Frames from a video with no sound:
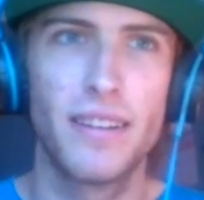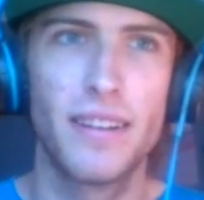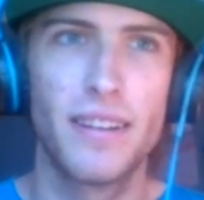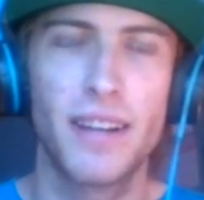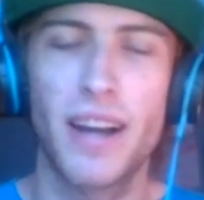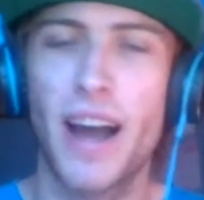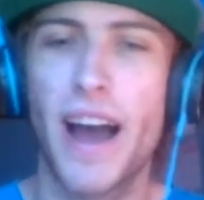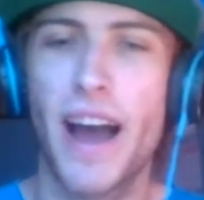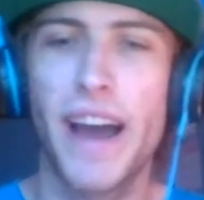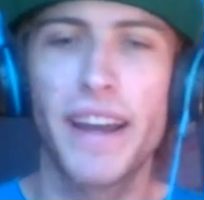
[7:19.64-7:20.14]

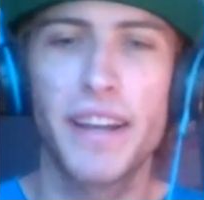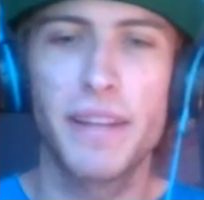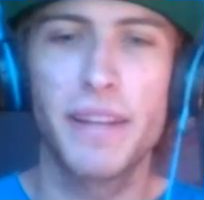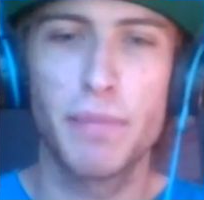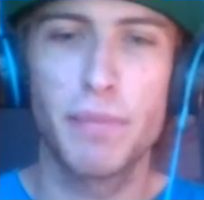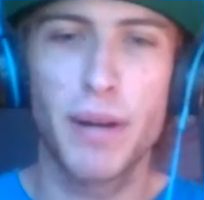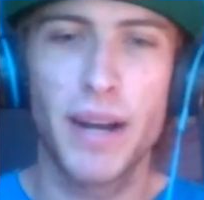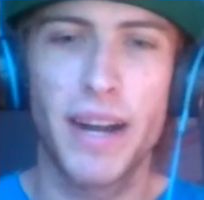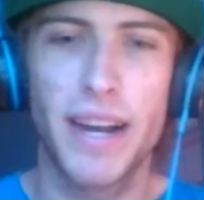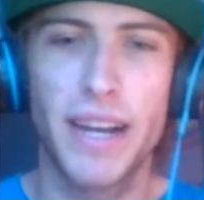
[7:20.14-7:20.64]
Hiding
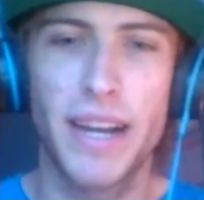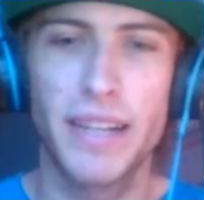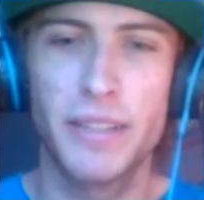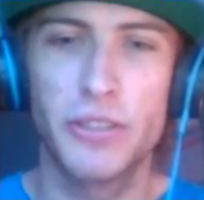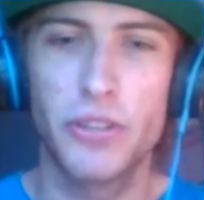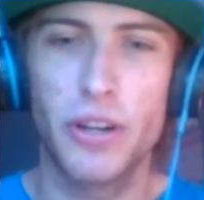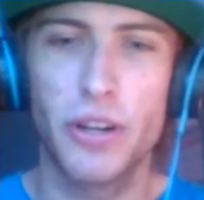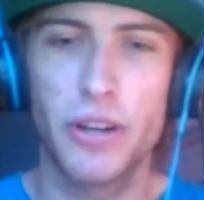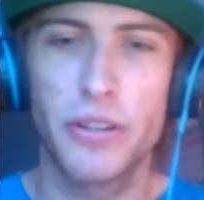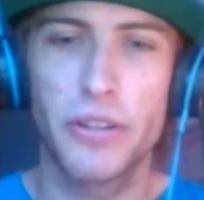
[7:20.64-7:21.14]
behind
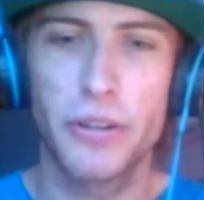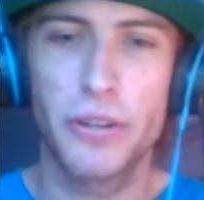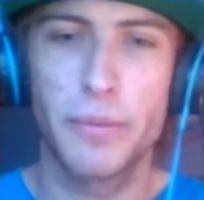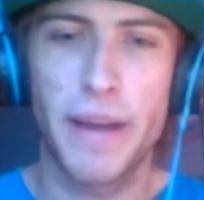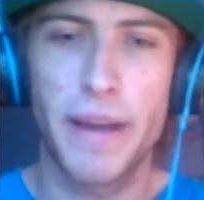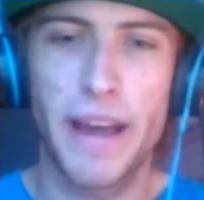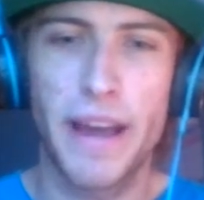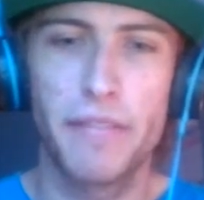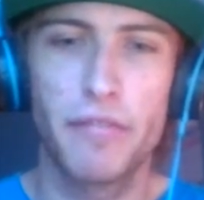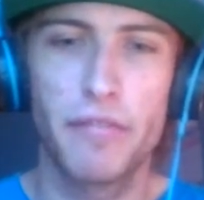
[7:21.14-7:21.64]
Dr.
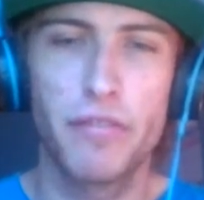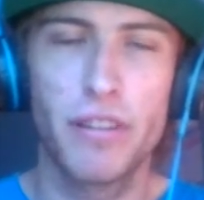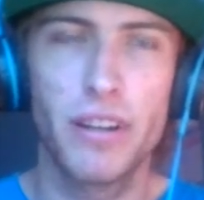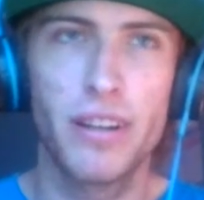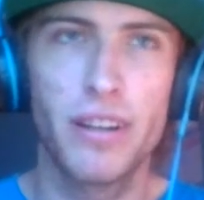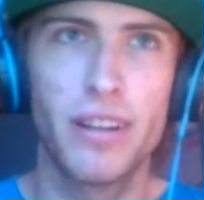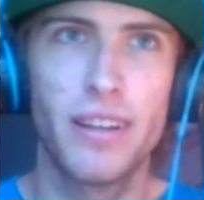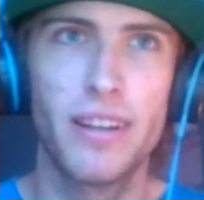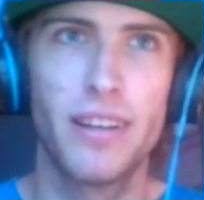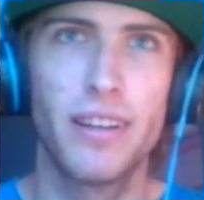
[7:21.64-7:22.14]

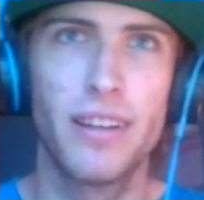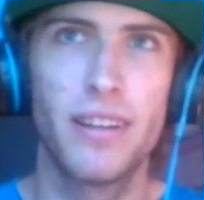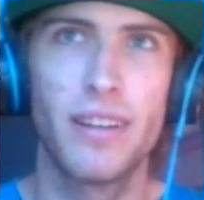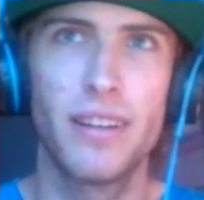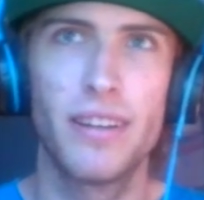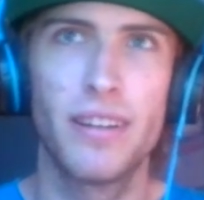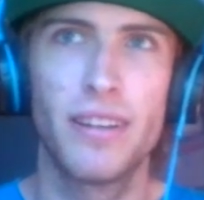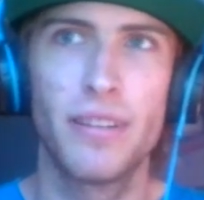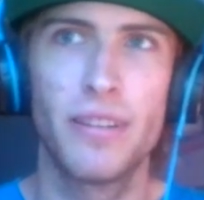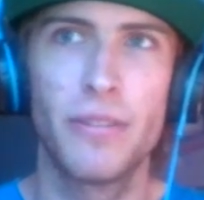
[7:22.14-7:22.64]
Manfred,
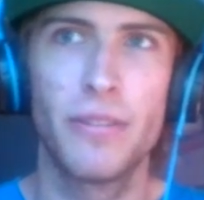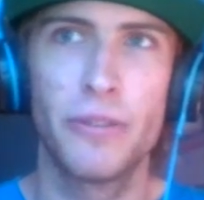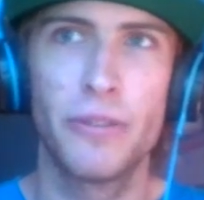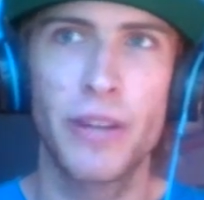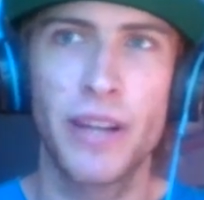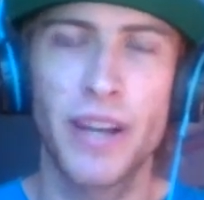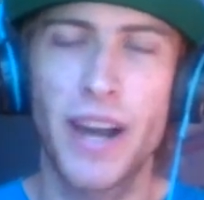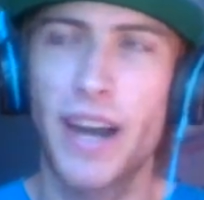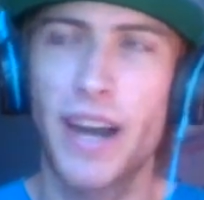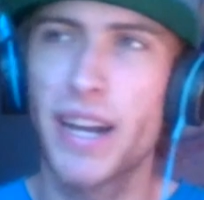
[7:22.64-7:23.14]

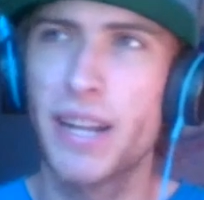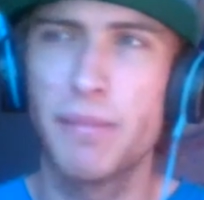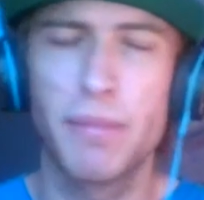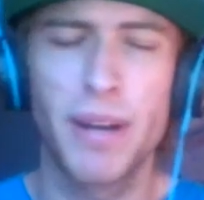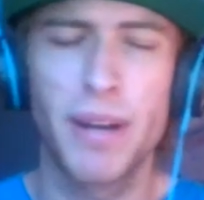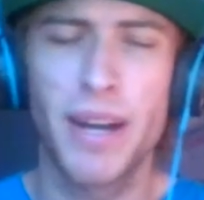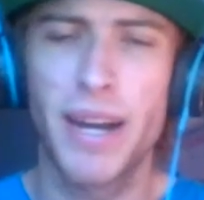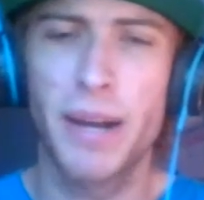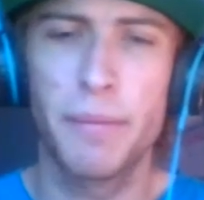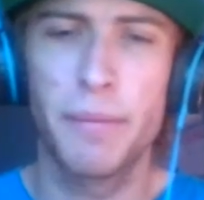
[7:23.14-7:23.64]
hiding
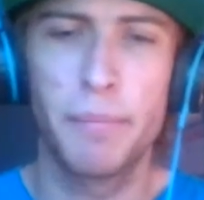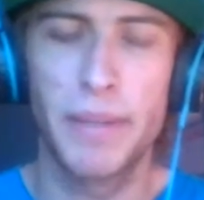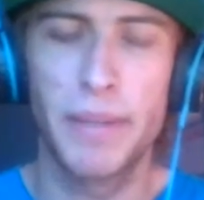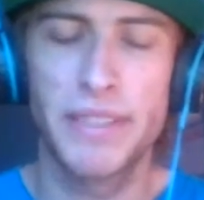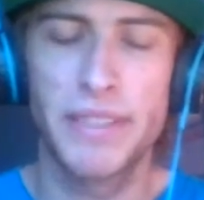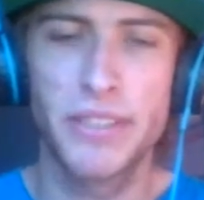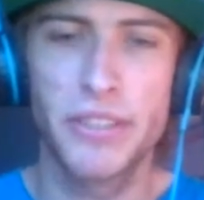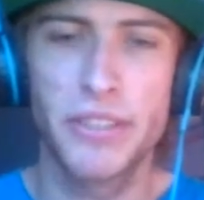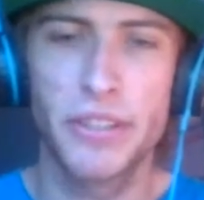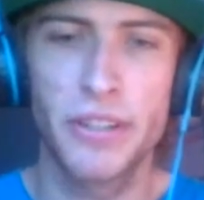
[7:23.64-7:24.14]
behind
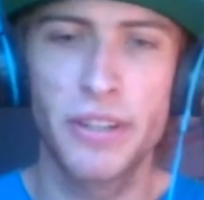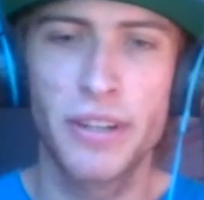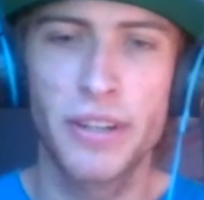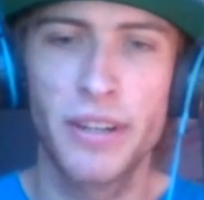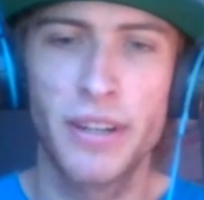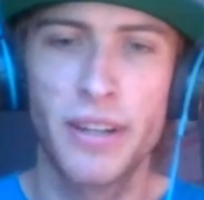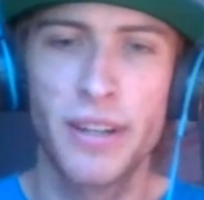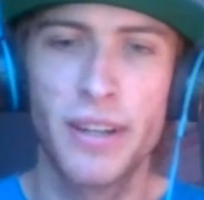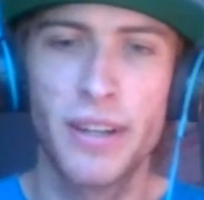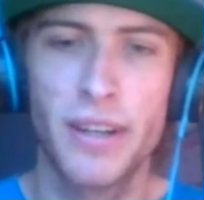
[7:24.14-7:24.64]
Mr.
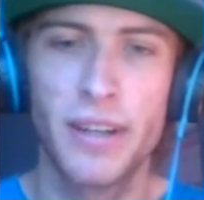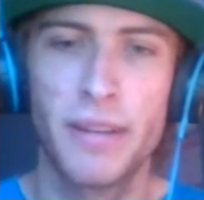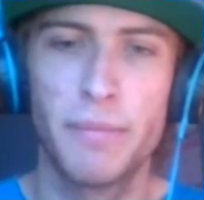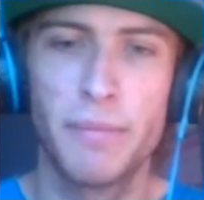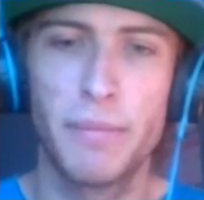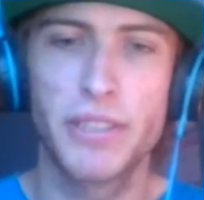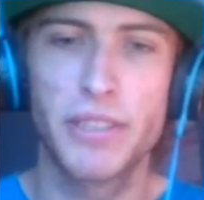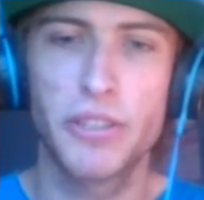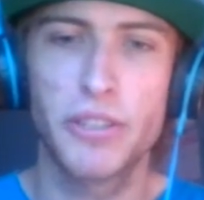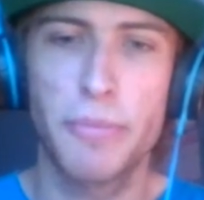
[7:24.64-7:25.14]

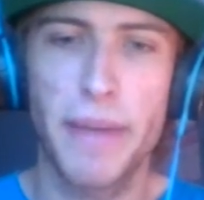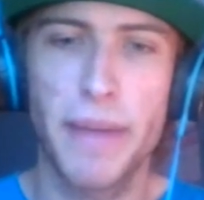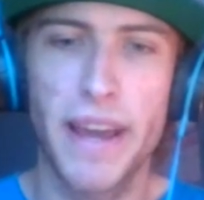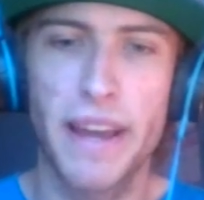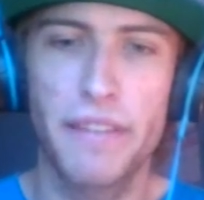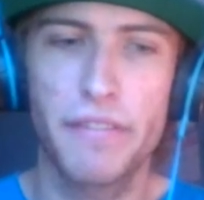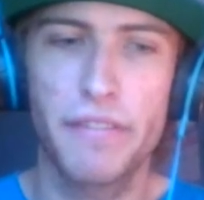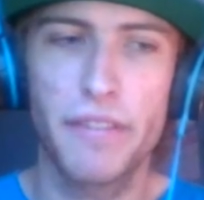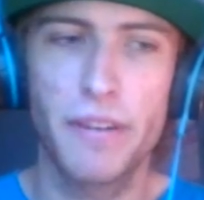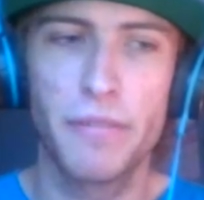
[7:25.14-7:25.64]

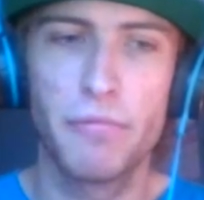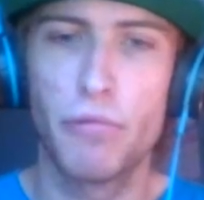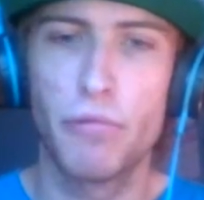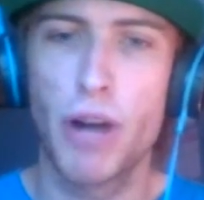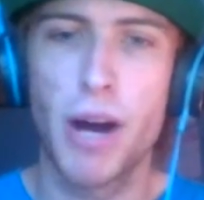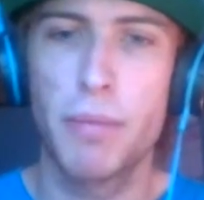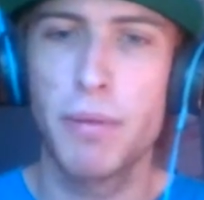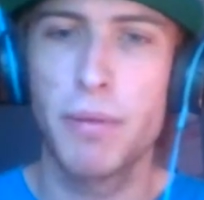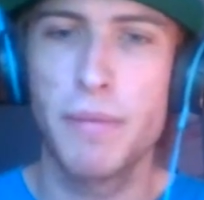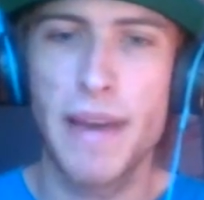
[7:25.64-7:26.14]
Manfred,
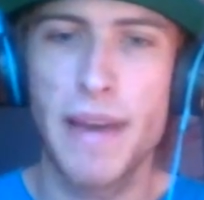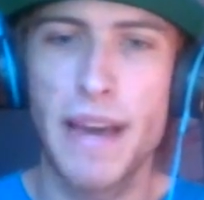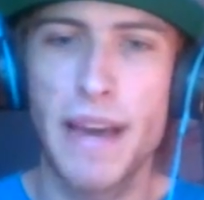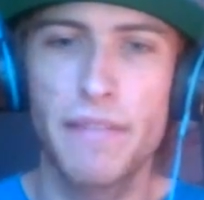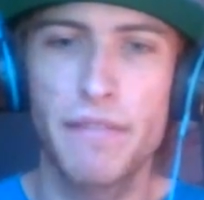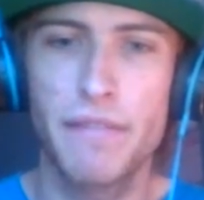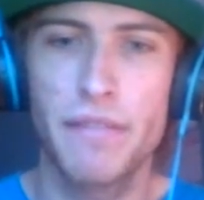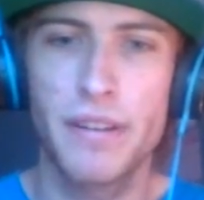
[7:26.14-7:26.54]
Robbie